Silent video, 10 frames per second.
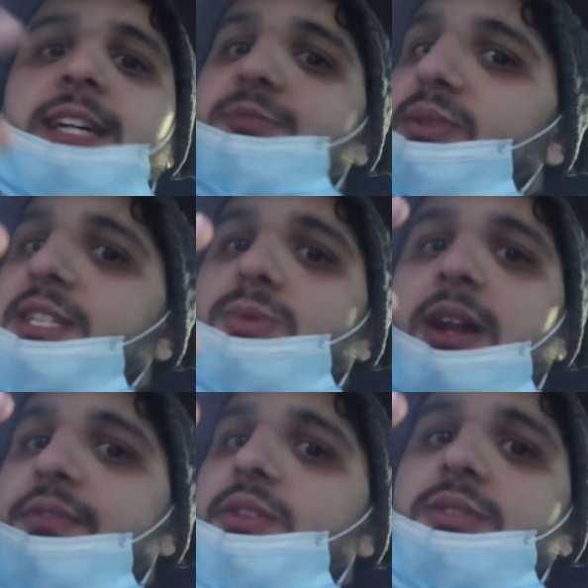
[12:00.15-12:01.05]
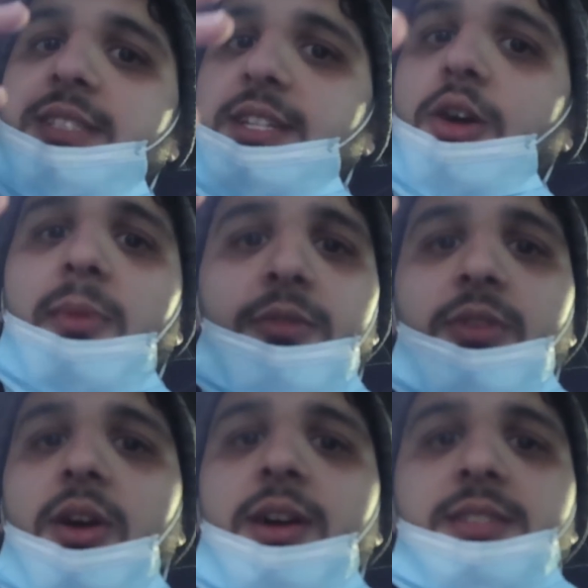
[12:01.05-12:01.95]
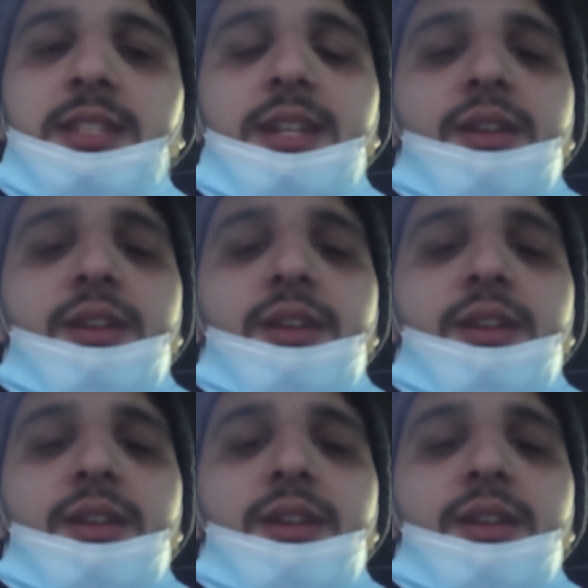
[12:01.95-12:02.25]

Guys, please, whatever you see on my vlogs,